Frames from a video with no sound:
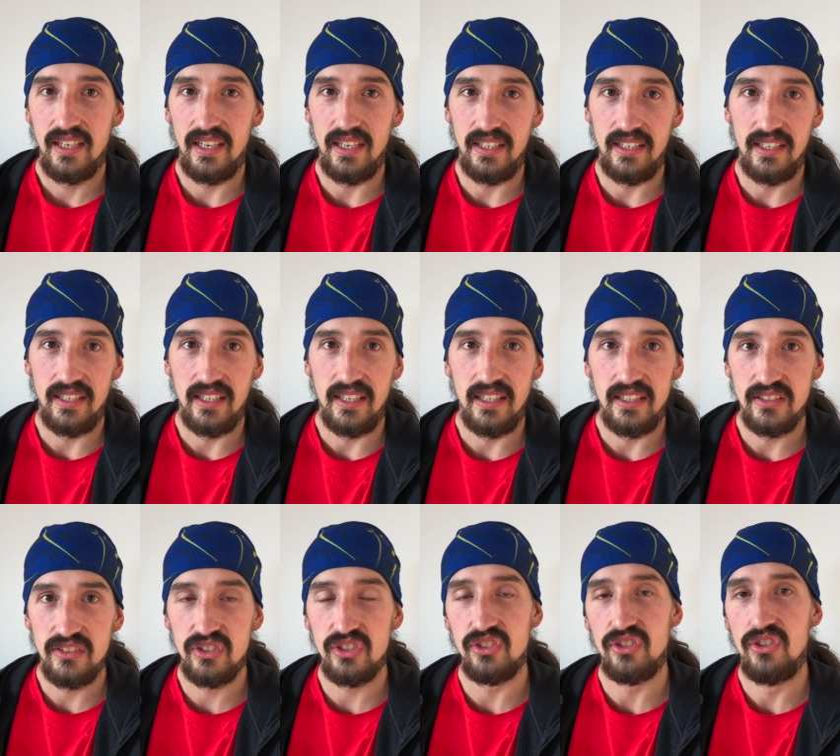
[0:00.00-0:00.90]
And
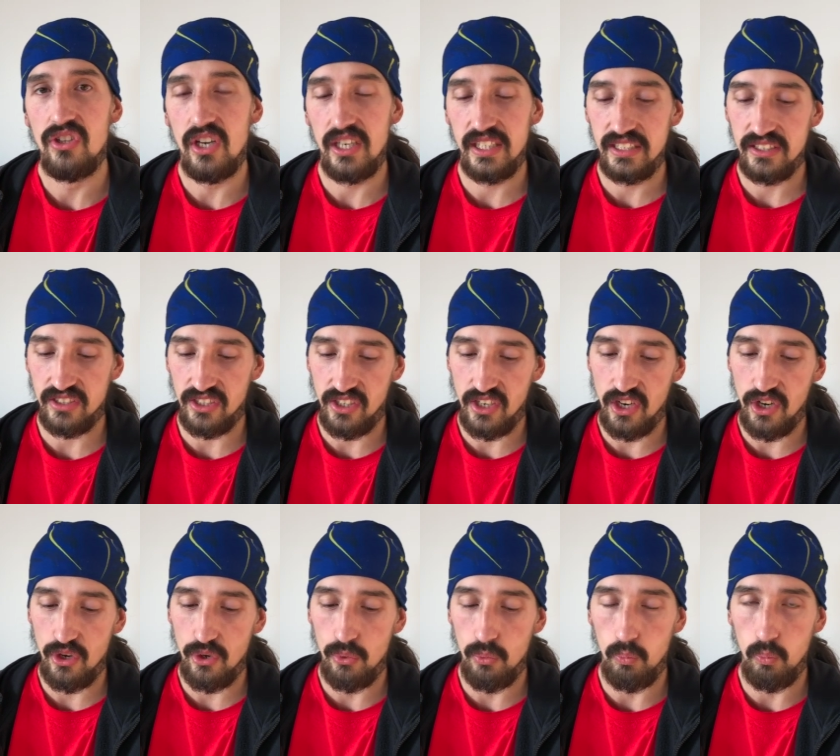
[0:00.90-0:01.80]
it's just nice to
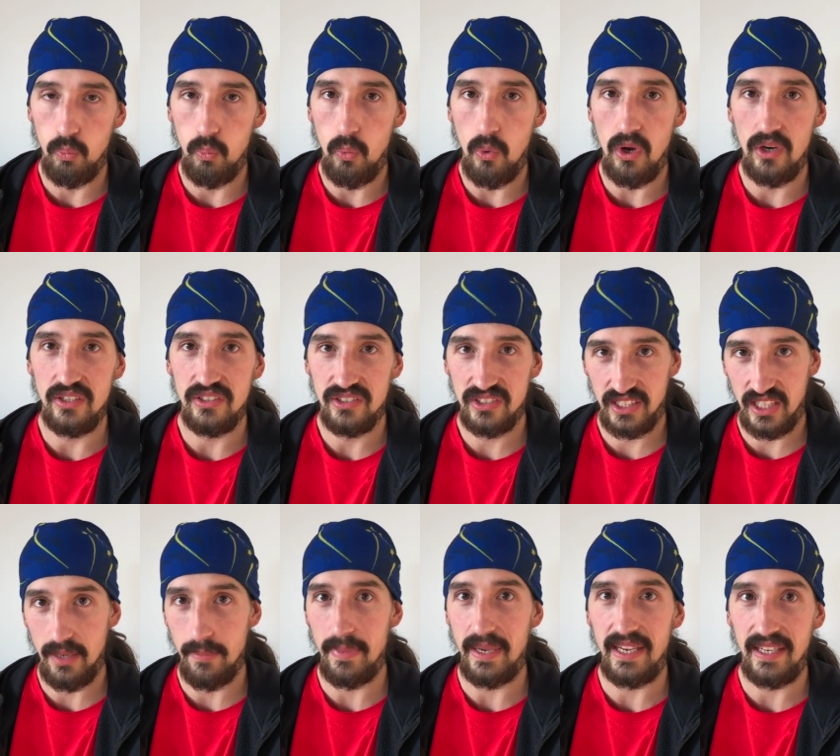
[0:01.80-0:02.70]
know what's
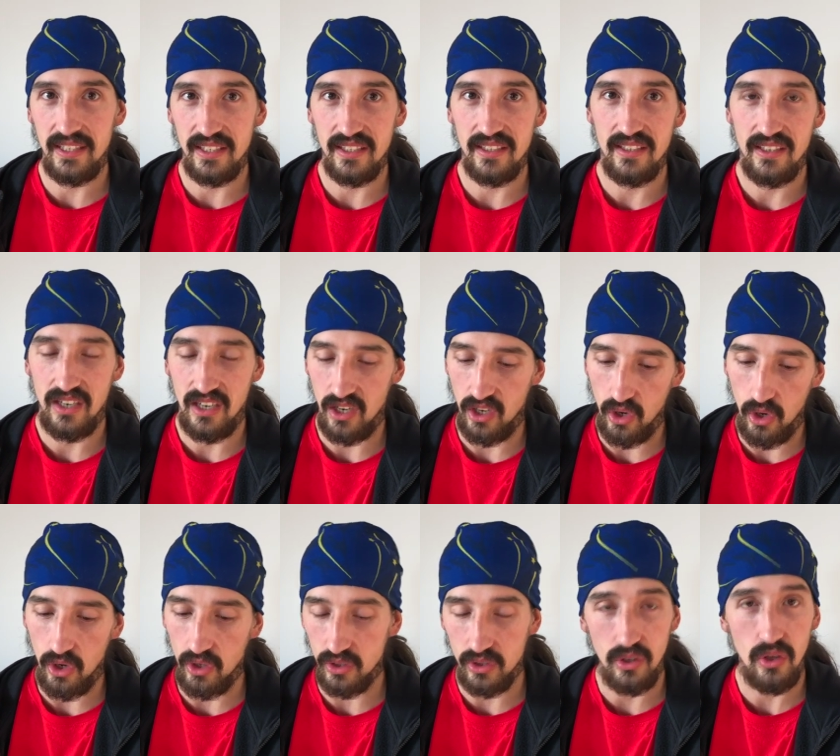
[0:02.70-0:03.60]
coming
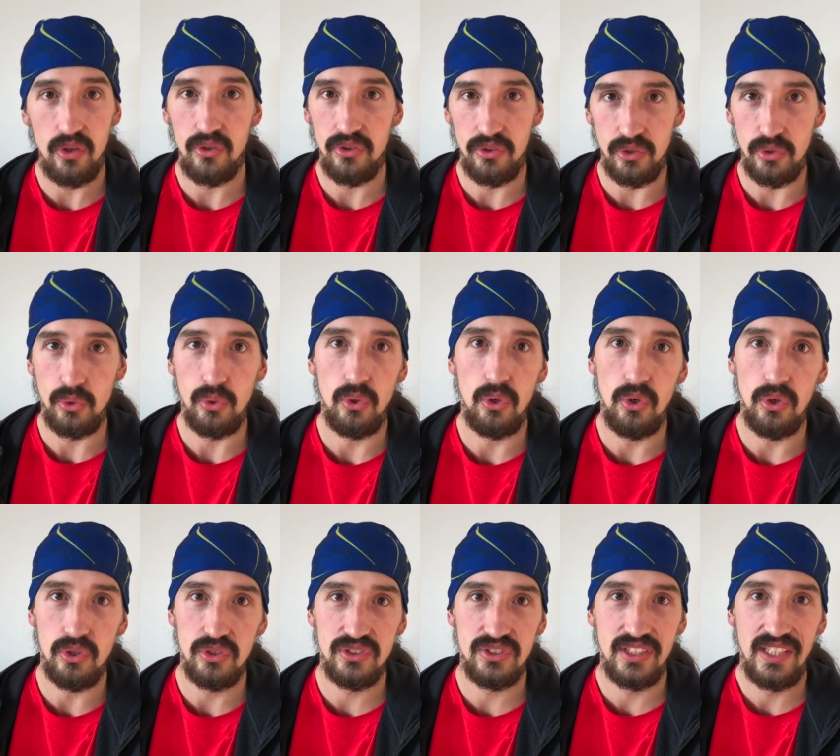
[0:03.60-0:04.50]
along on the
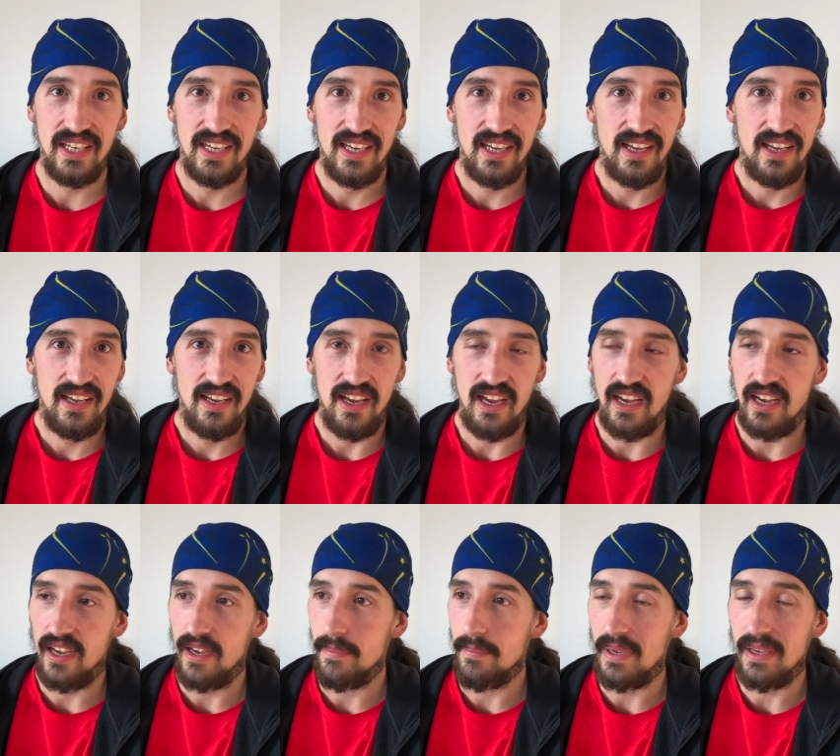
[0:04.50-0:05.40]
course.
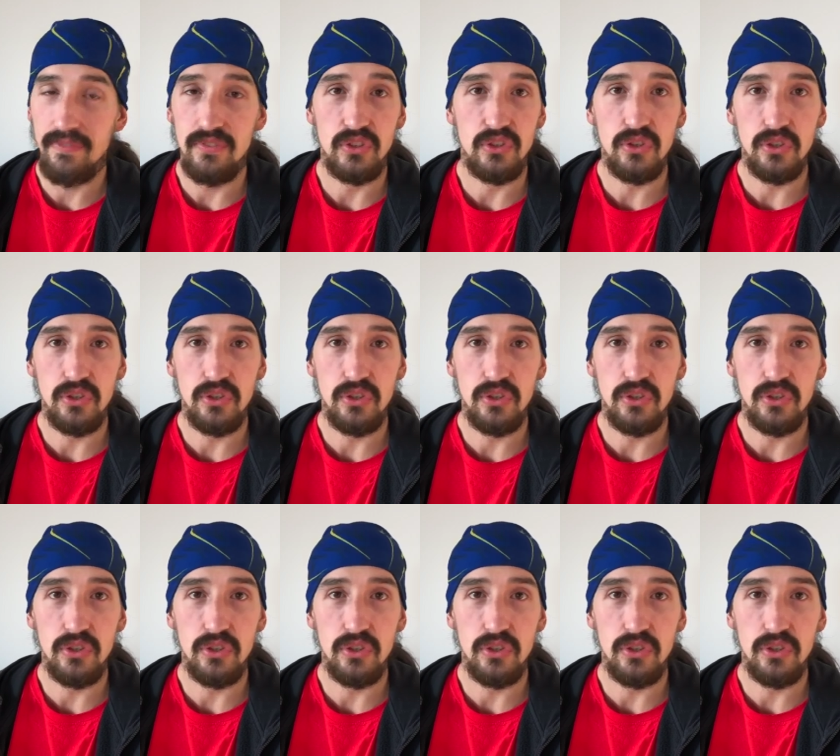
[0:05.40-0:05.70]
If you